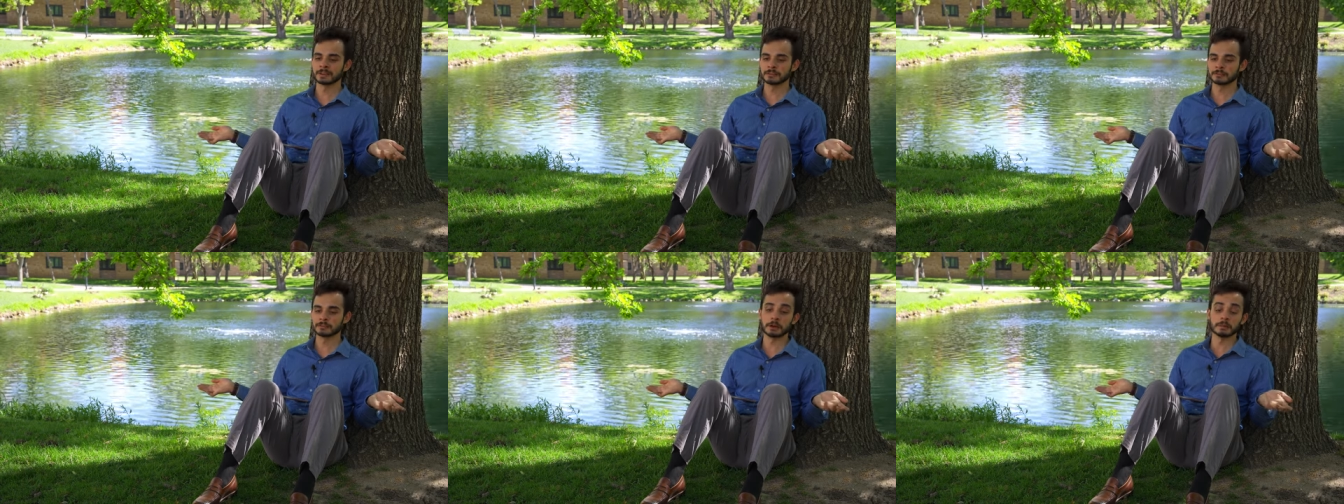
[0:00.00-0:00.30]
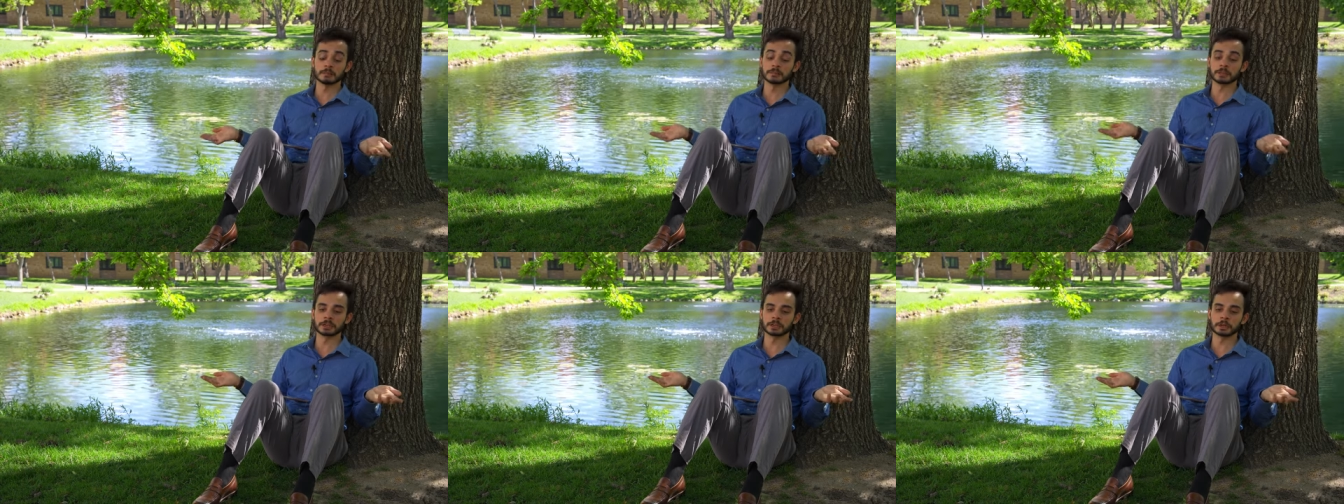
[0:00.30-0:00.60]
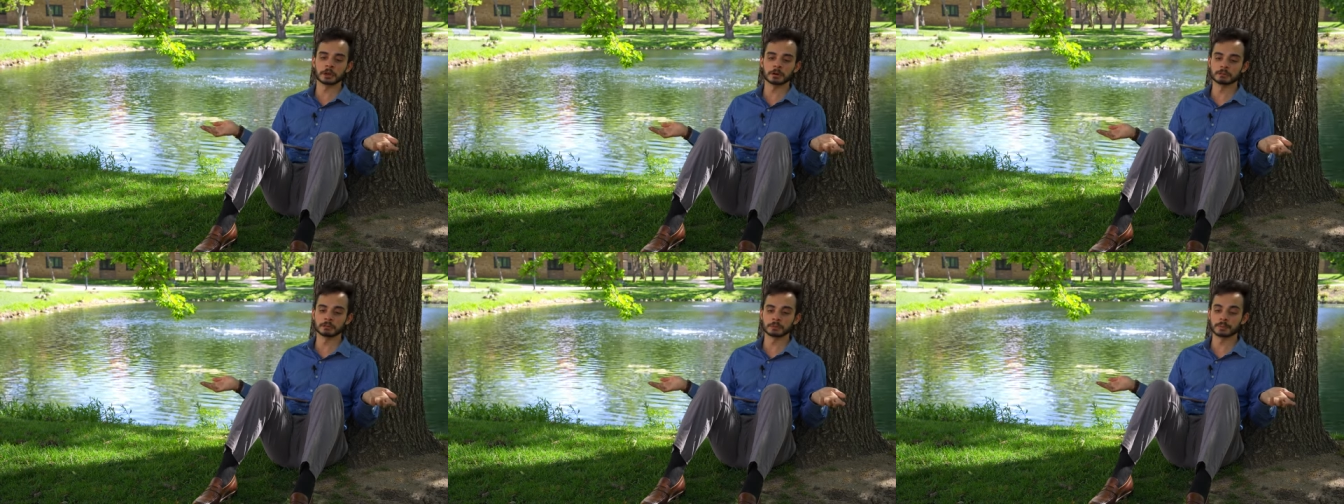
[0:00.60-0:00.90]

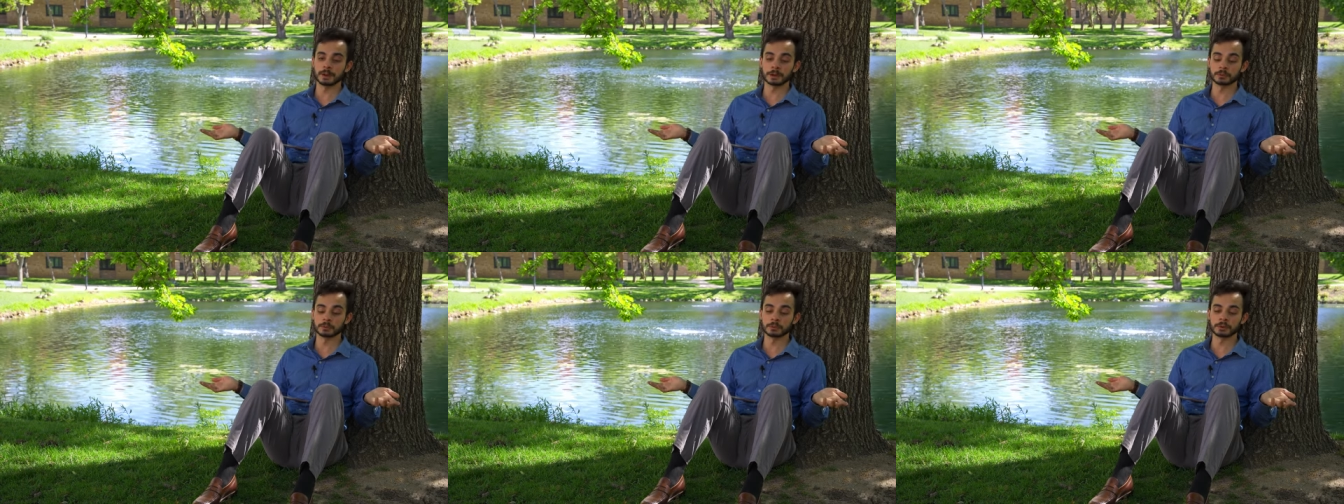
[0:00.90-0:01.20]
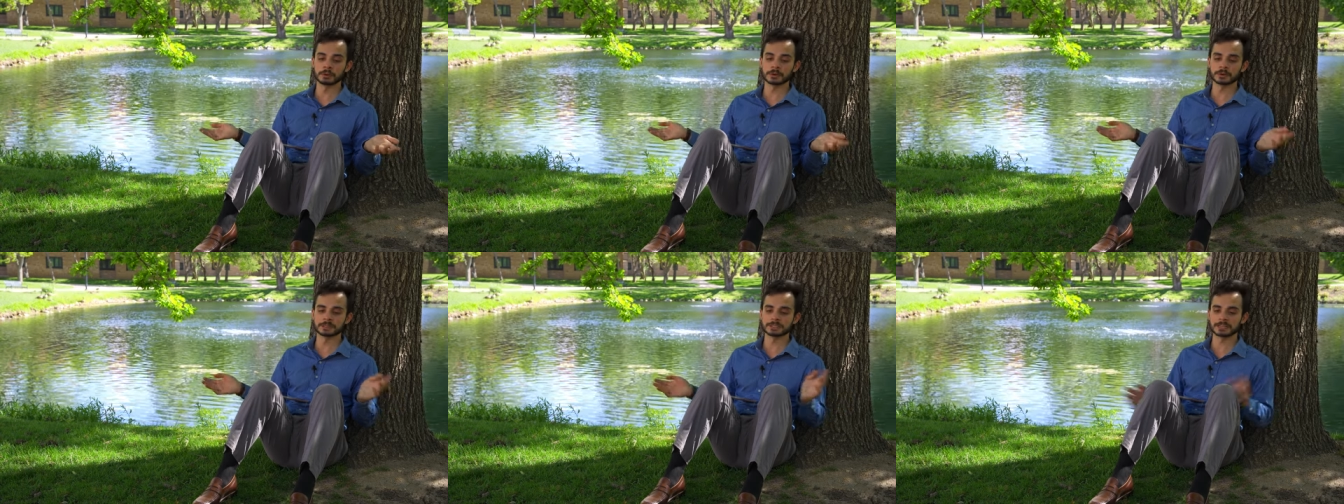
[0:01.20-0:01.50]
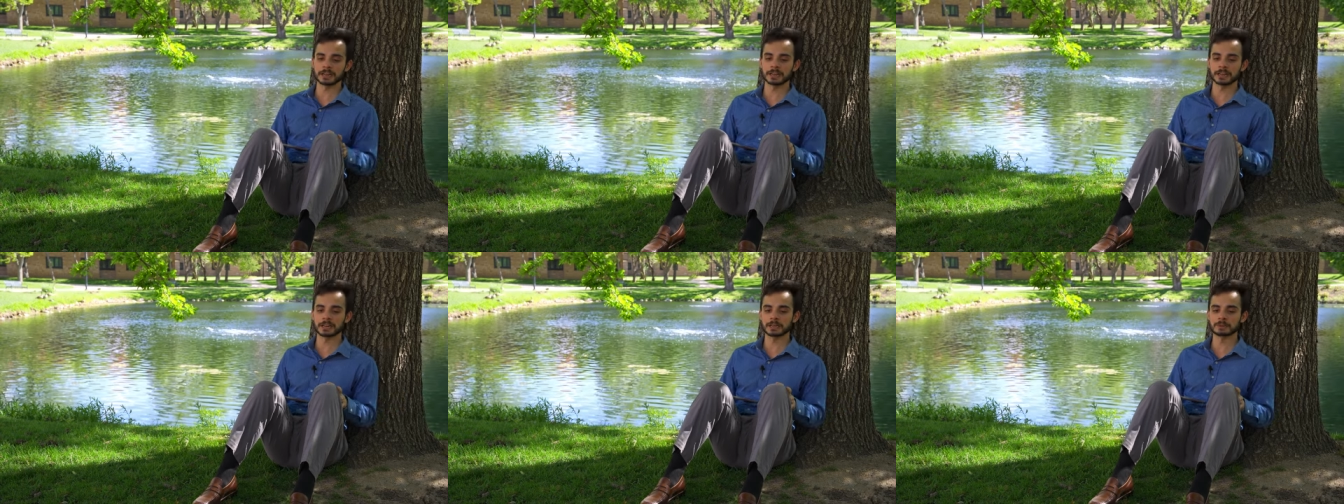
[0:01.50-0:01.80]
fumbling over my words,
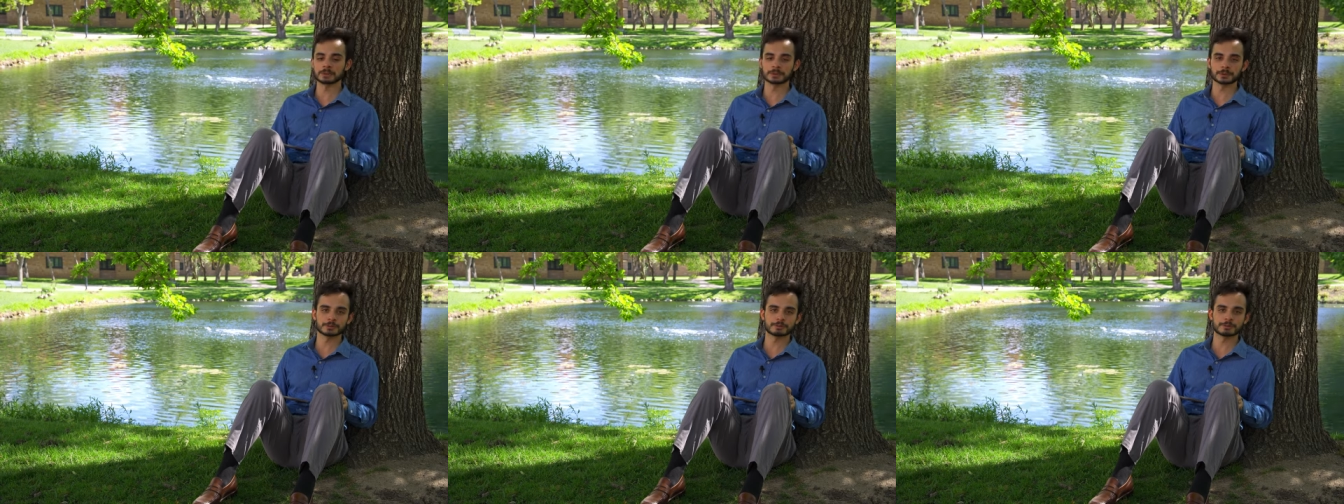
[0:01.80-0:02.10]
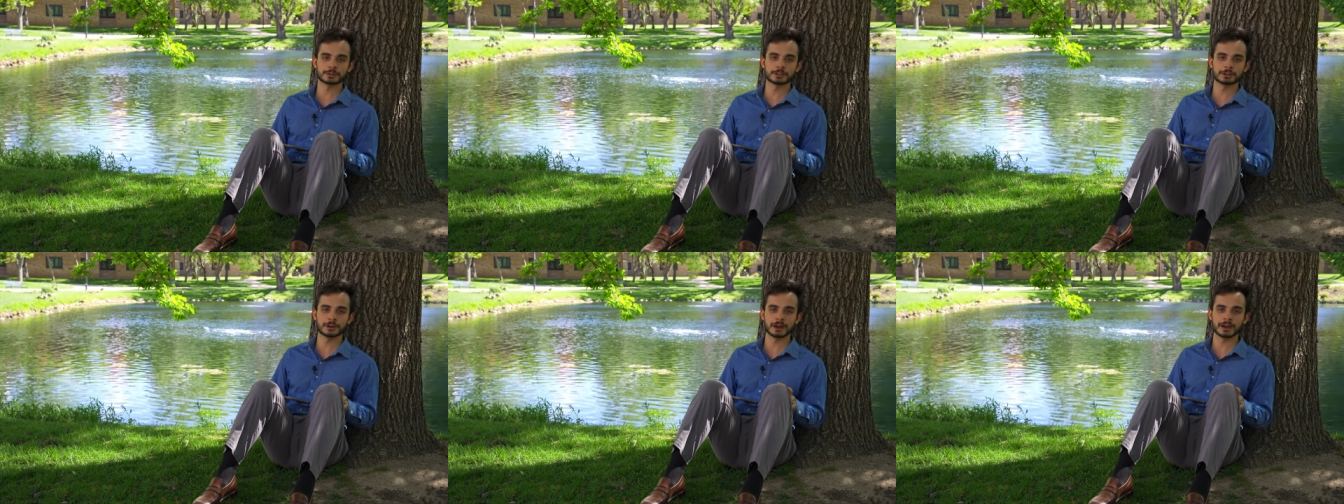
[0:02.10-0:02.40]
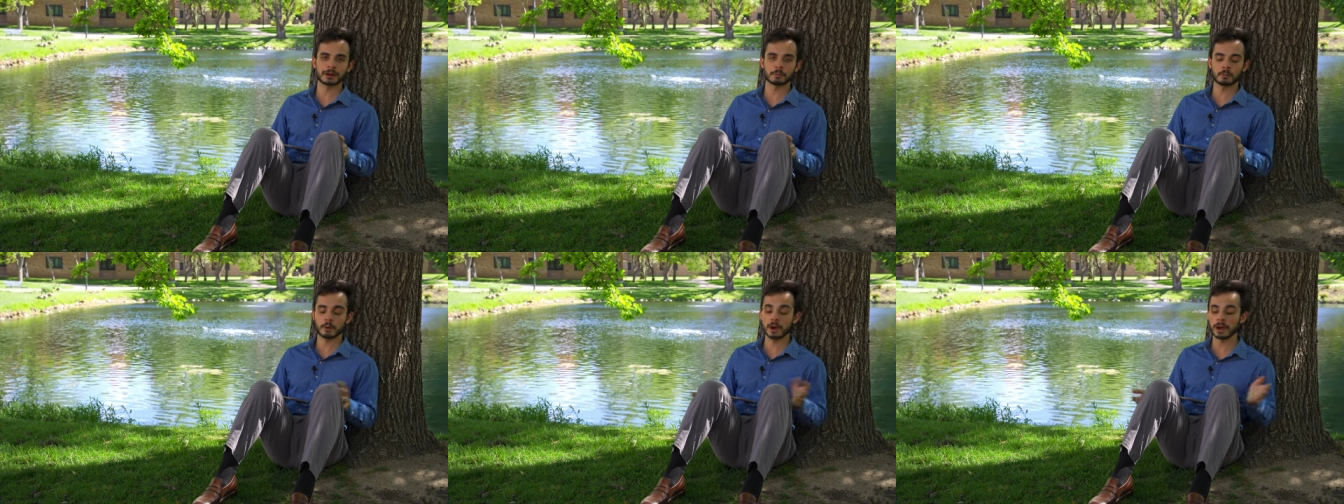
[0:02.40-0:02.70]
not able to figure
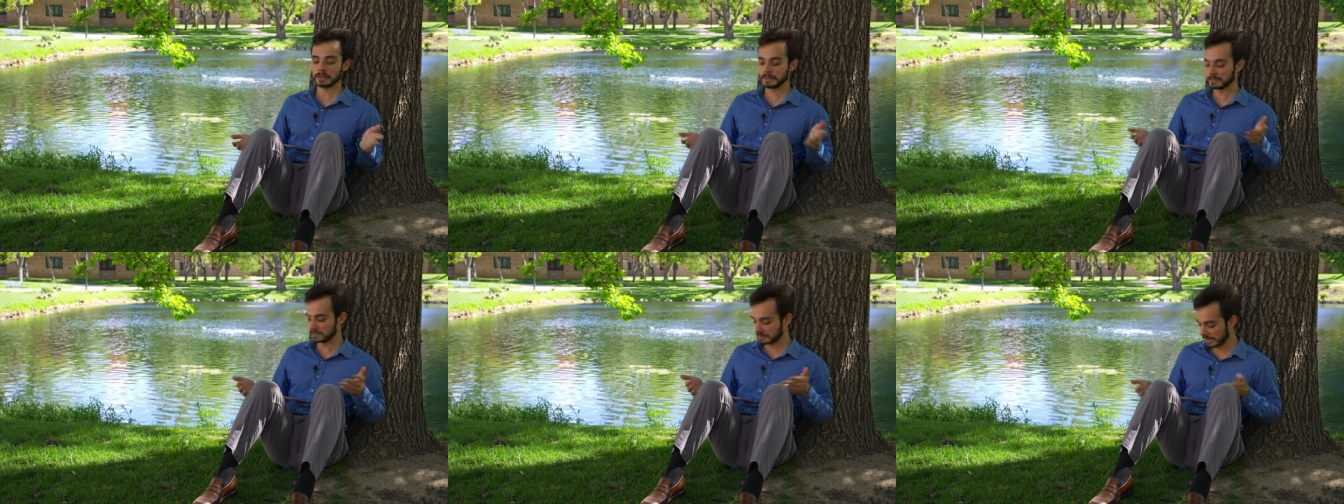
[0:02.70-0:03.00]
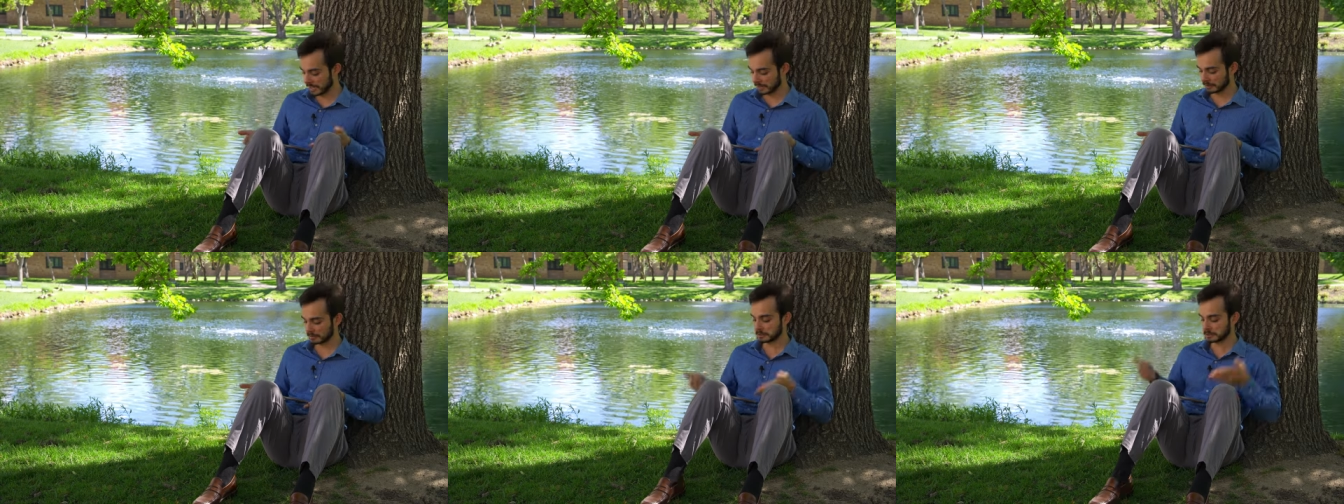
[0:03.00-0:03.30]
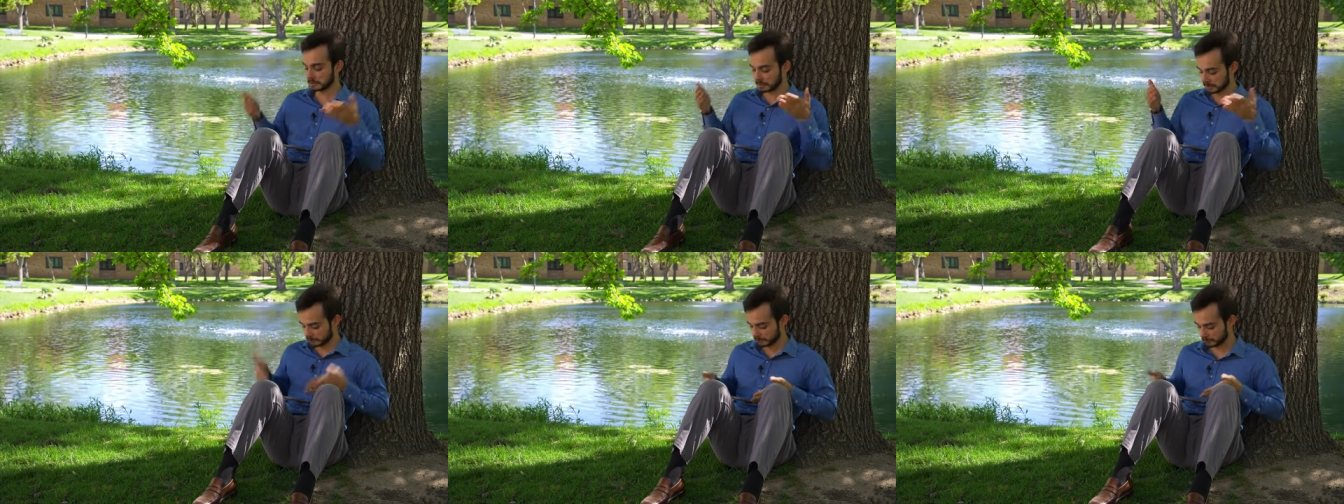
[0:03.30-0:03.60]
out why exactly
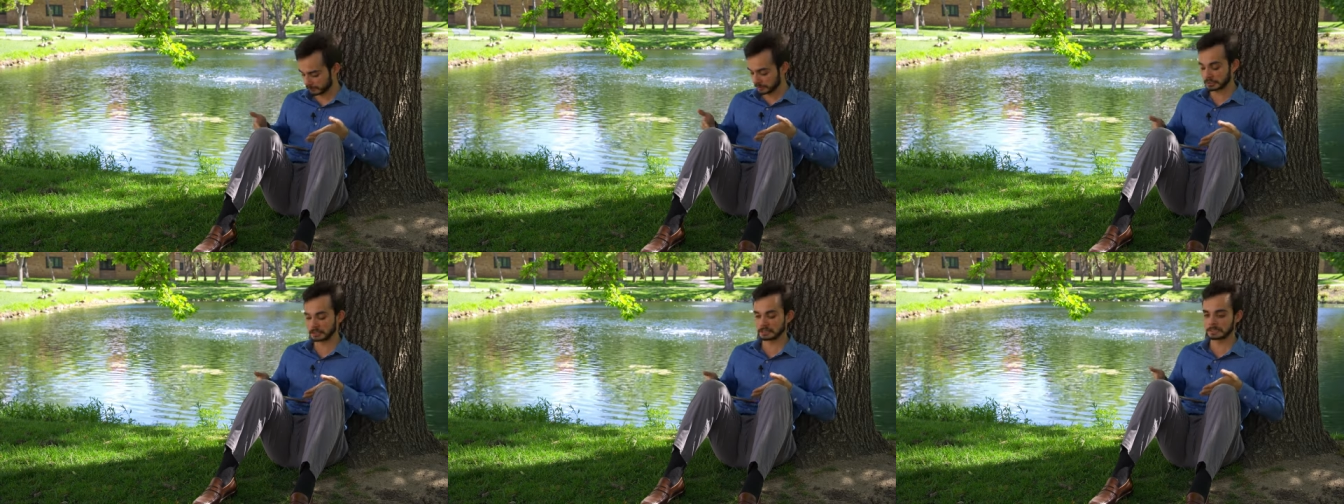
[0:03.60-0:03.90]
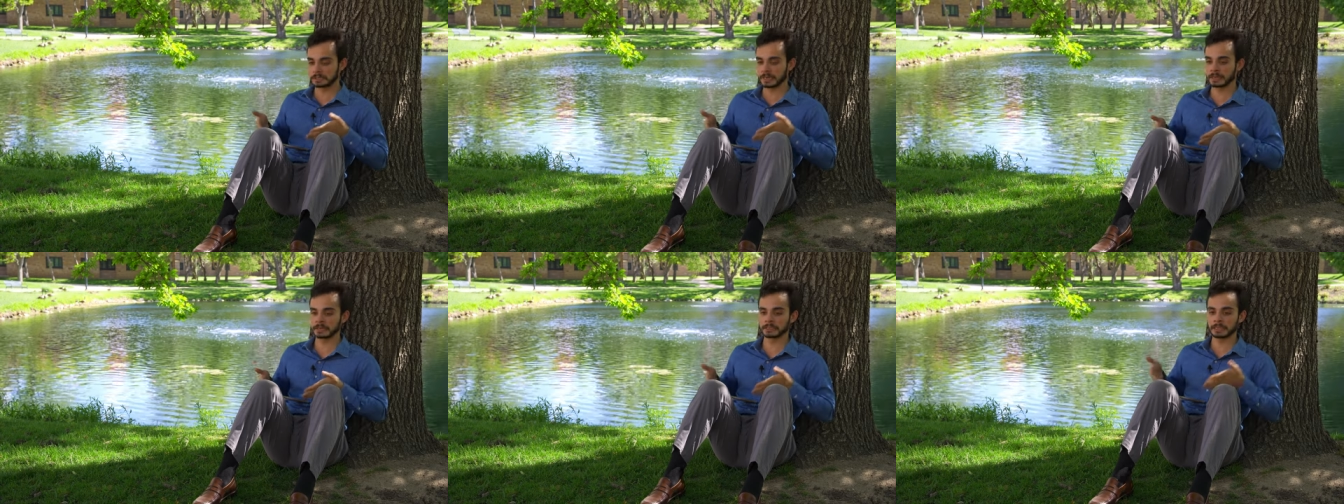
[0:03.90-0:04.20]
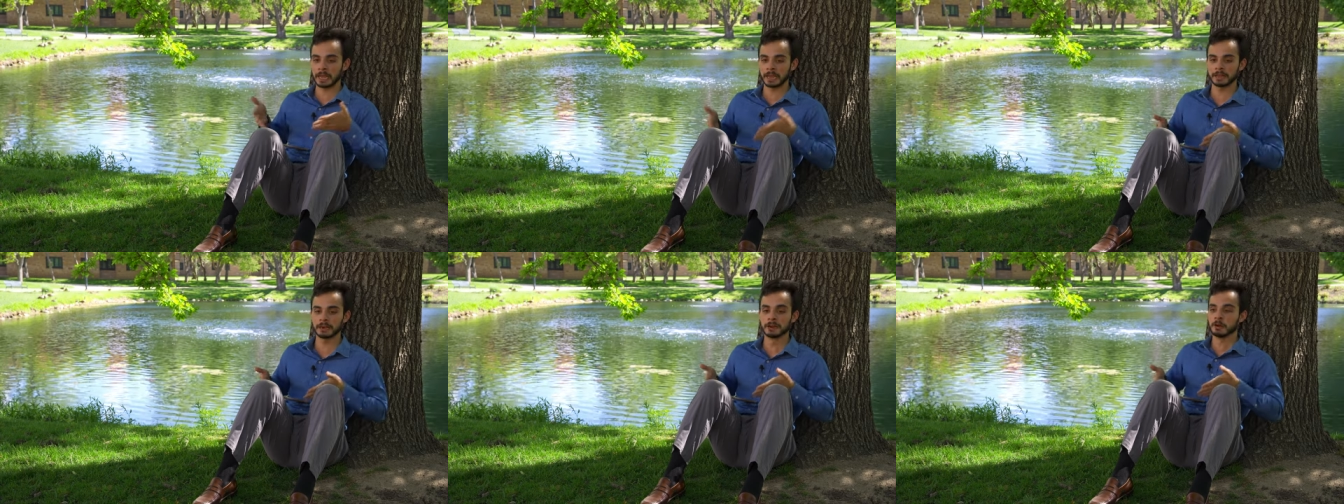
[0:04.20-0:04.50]
this freaking guy
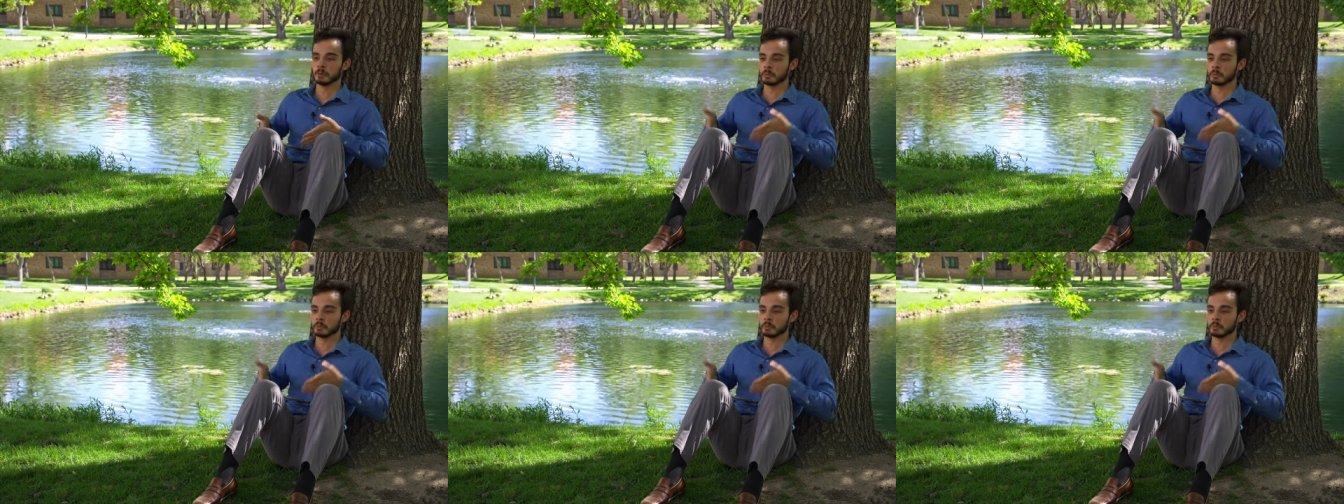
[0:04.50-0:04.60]
can't